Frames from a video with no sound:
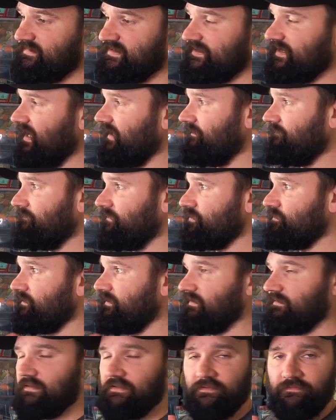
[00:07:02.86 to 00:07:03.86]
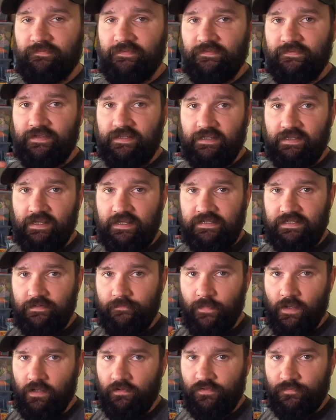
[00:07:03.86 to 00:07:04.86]
them selling between like 15 and
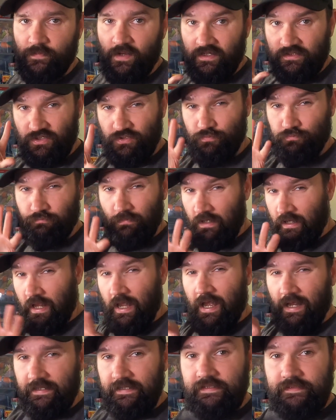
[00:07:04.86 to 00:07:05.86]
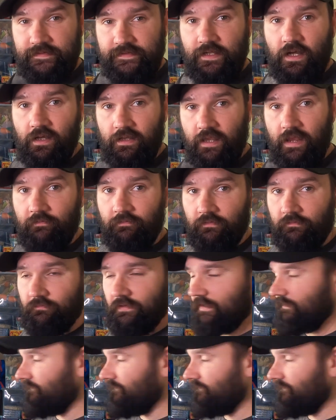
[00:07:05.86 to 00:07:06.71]
£18, but I need to start getting